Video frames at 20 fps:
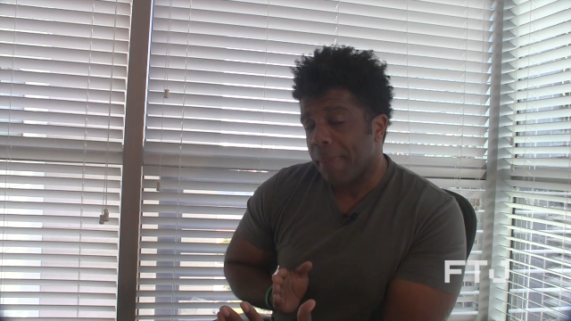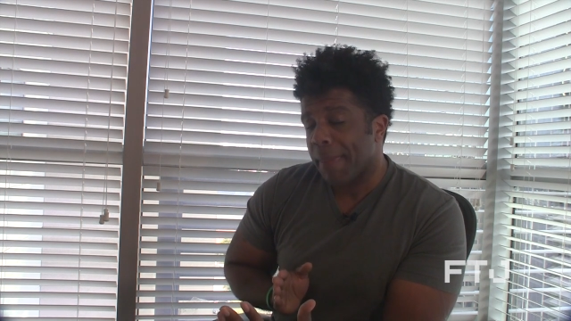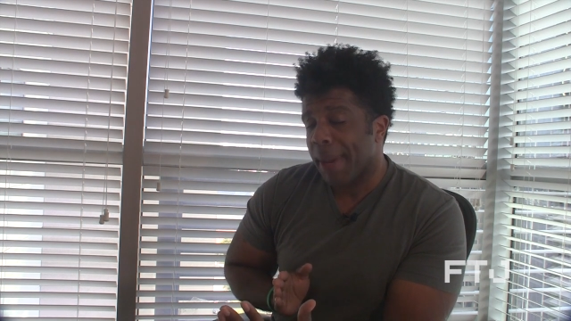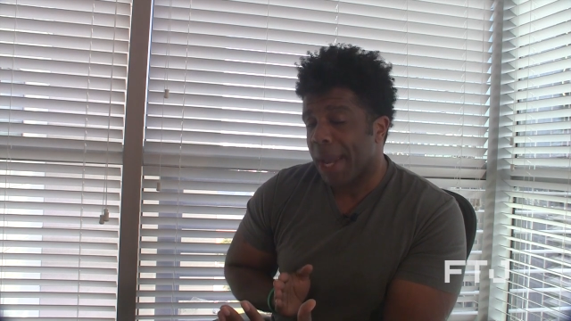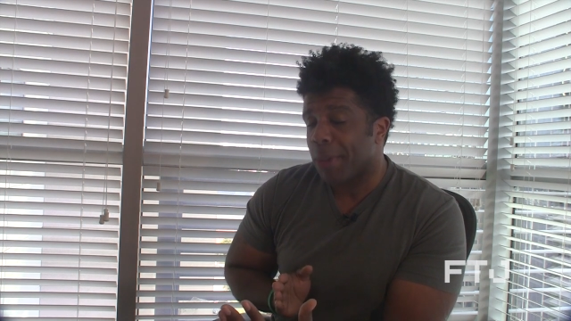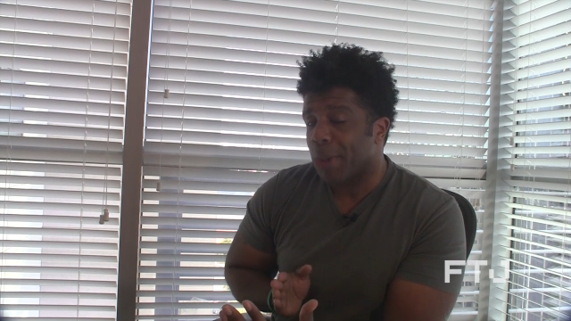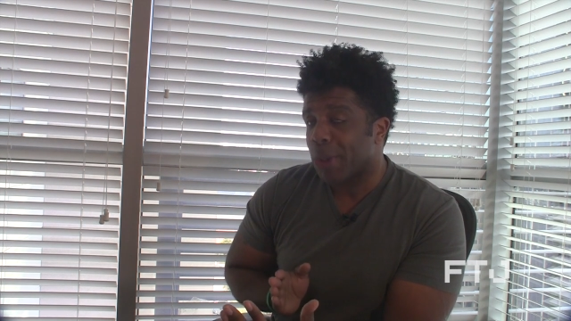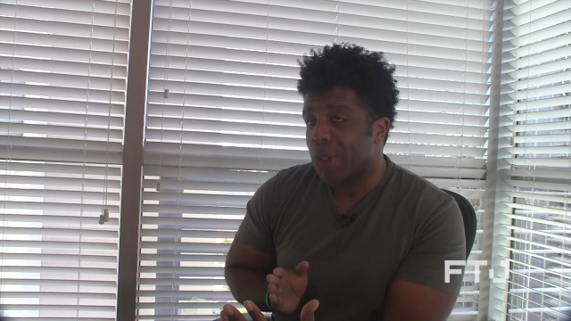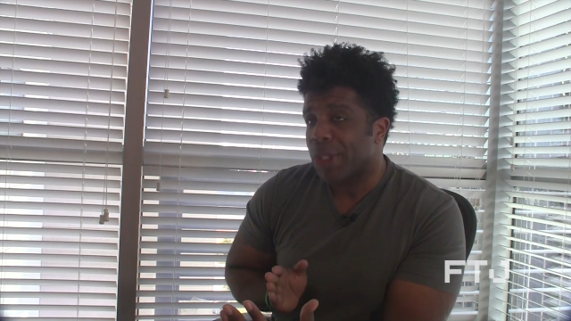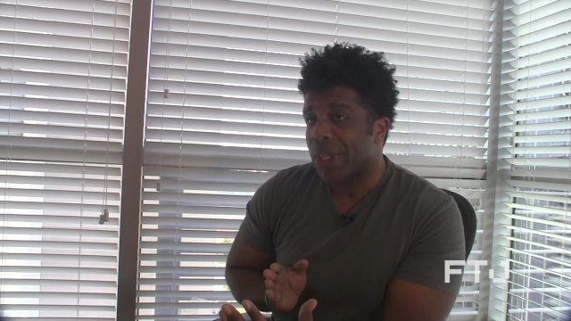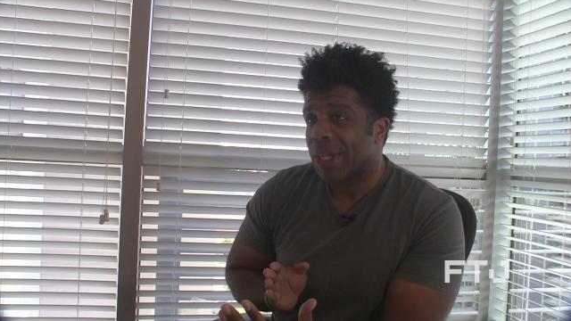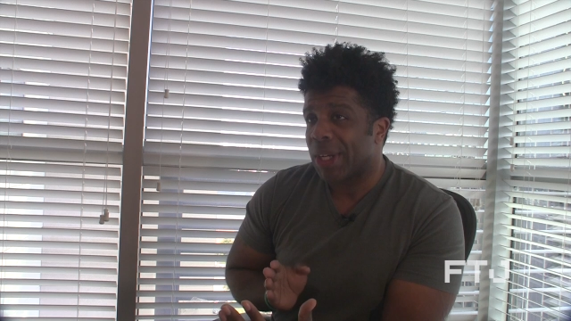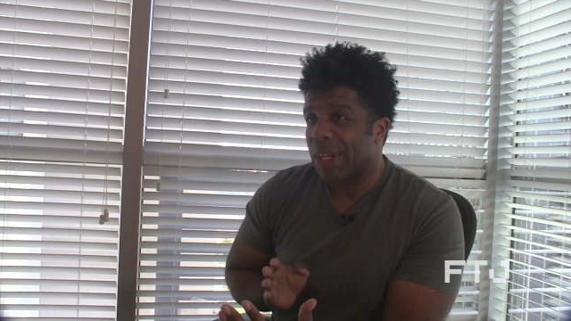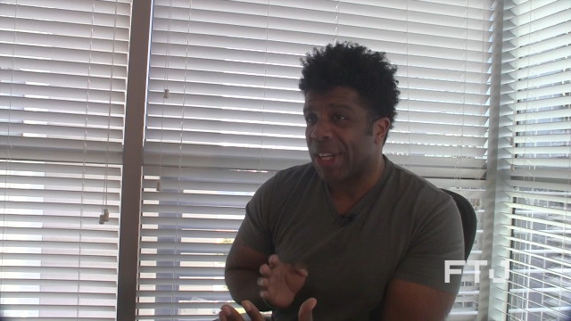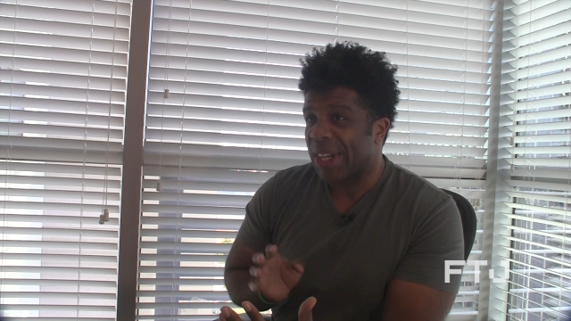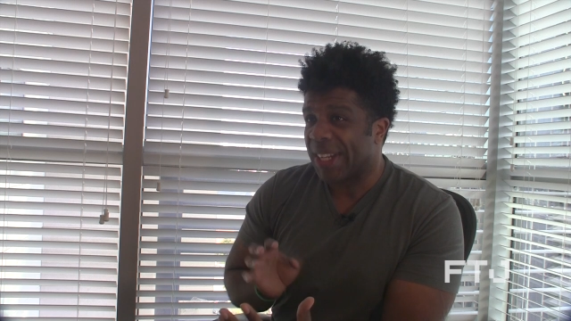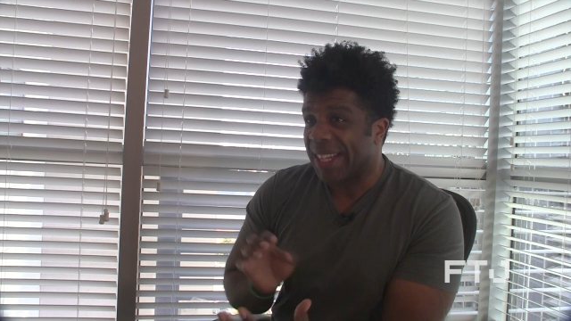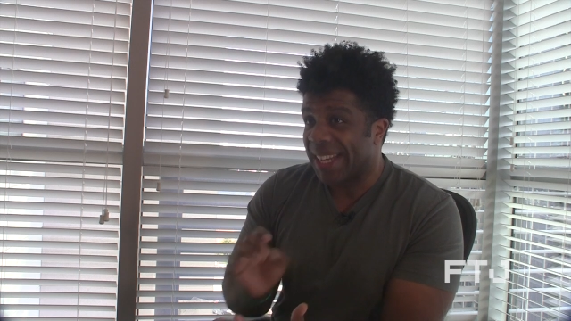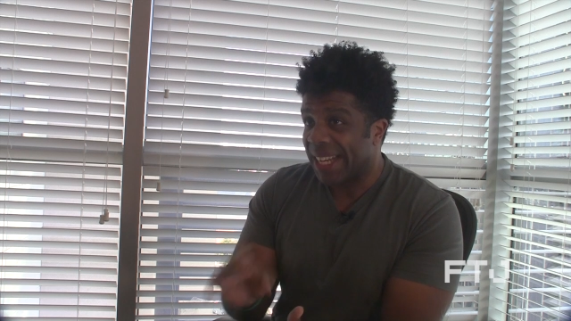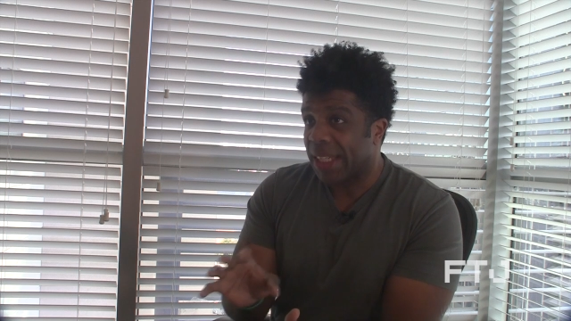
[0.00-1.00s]
be able to
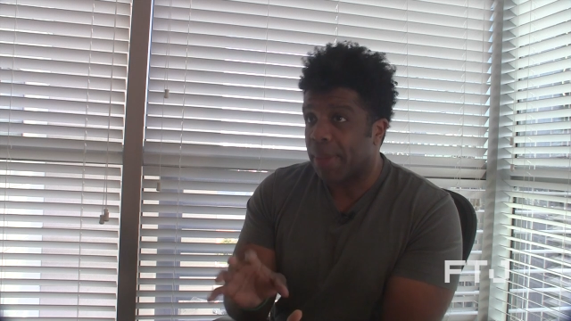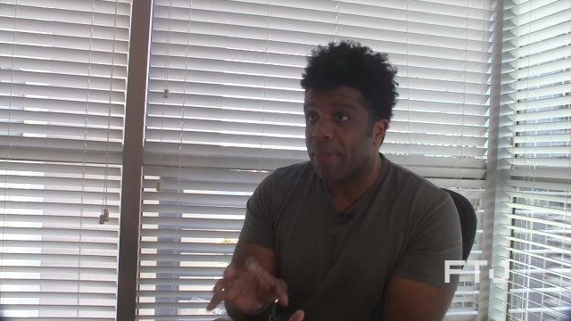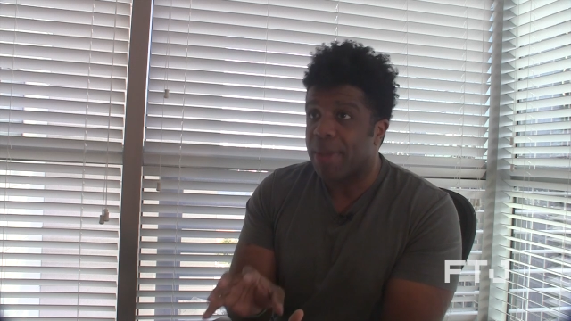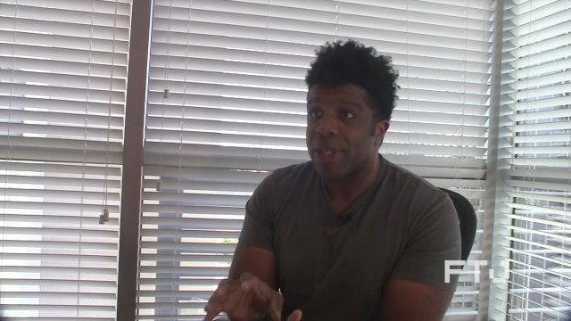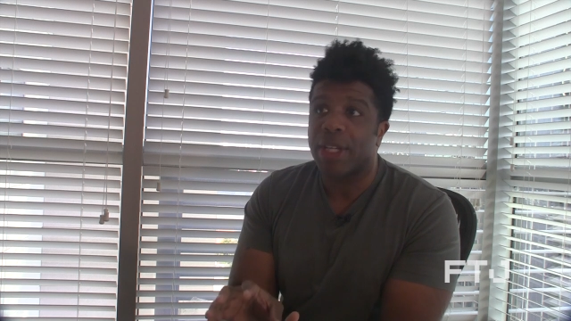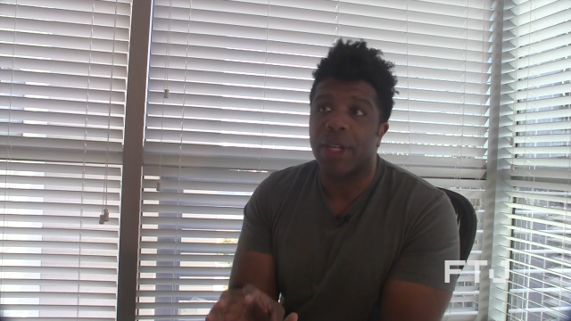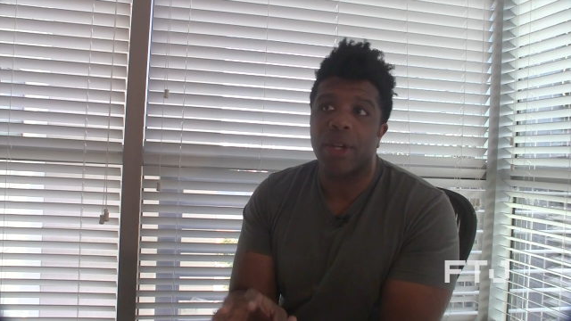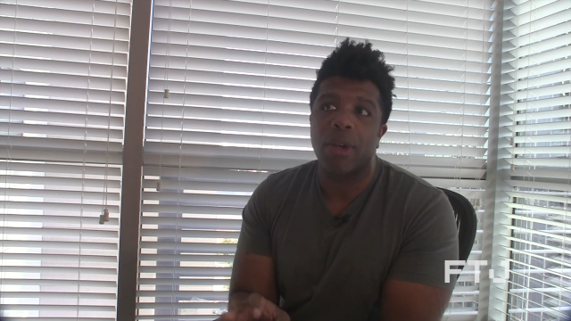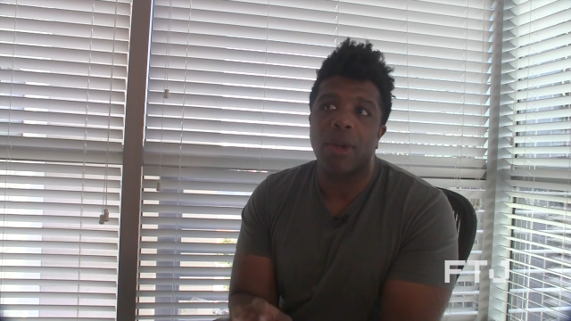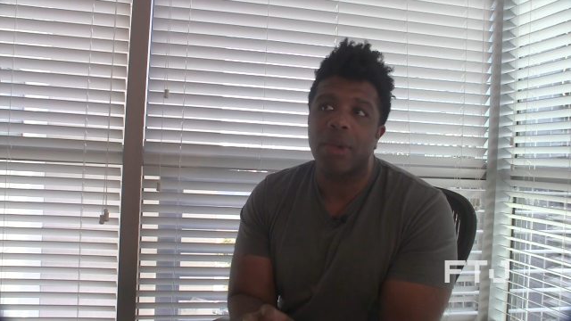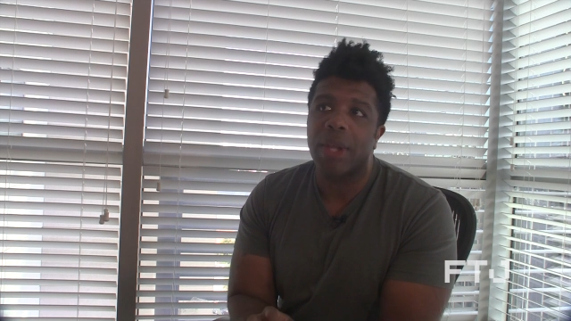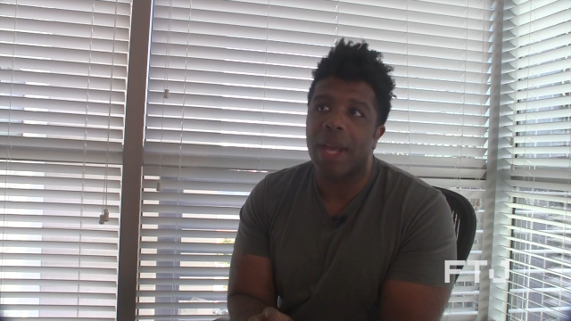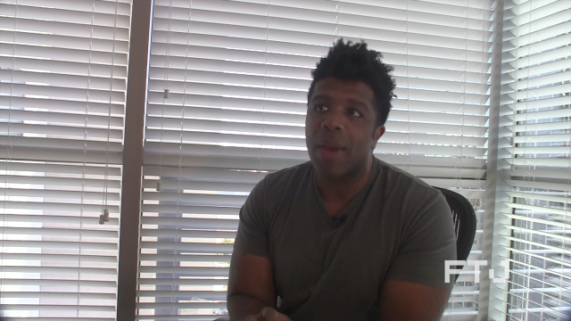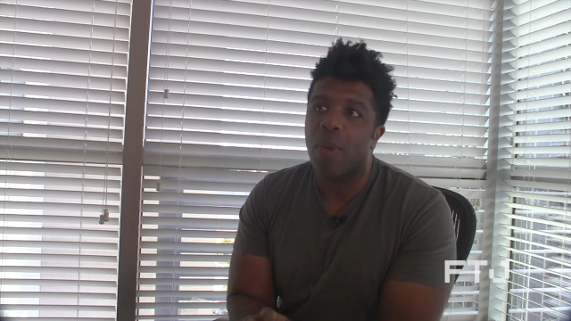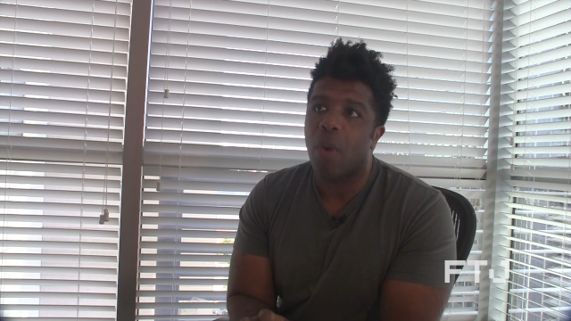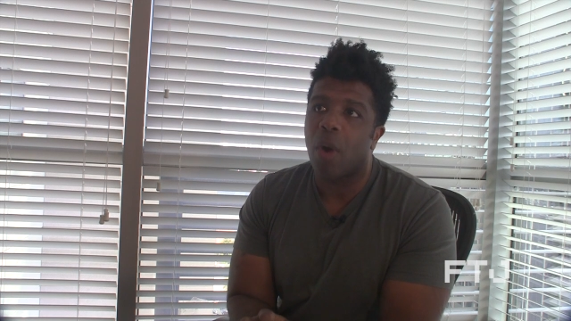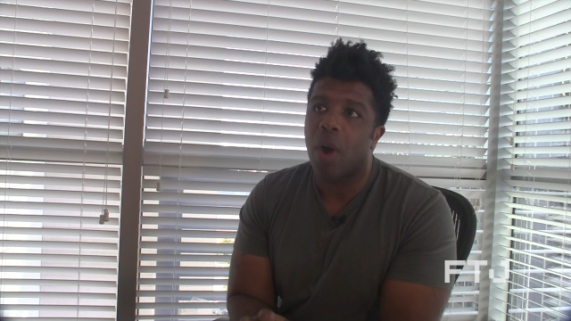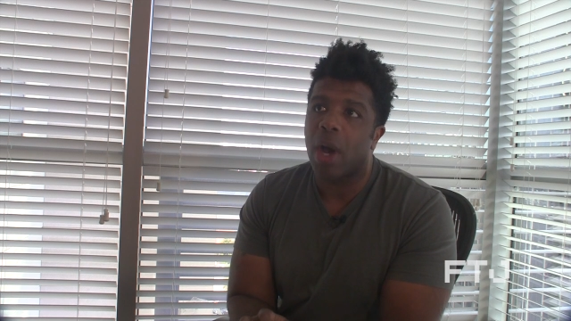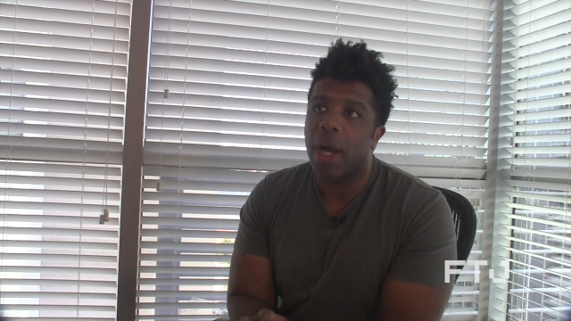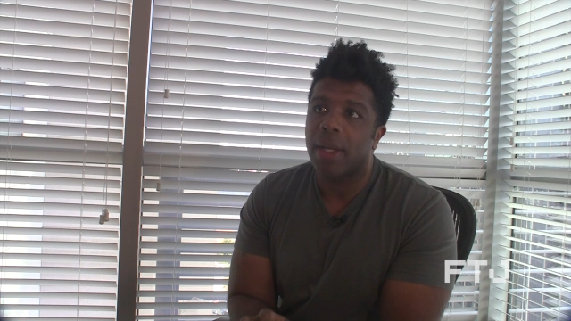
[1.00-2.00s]
get the material they
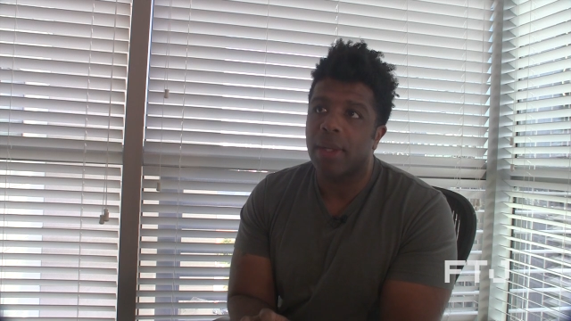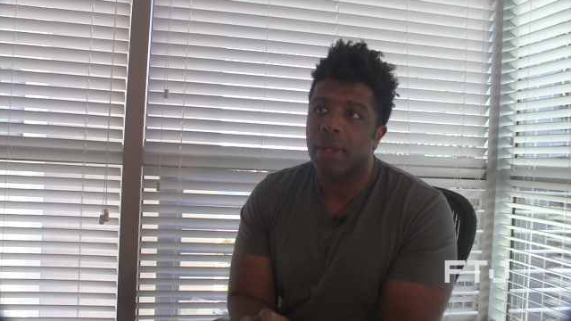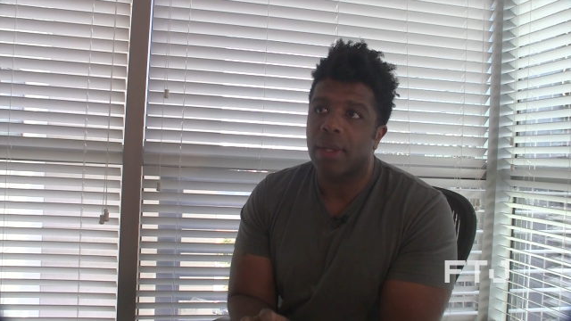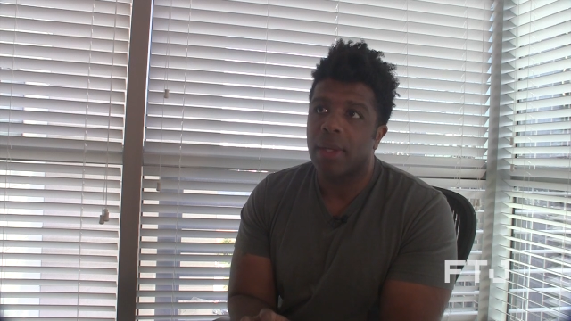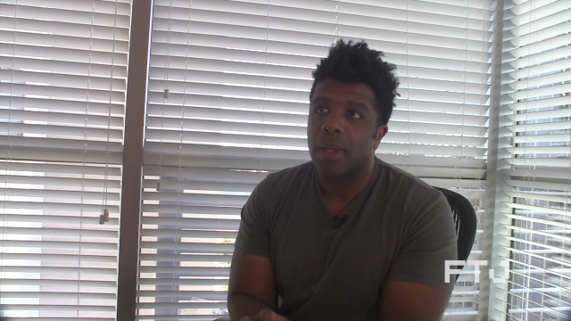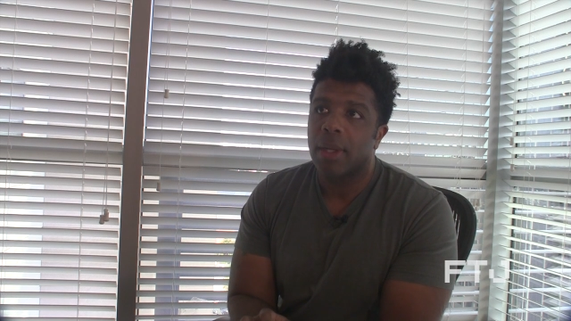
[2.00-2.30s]
want,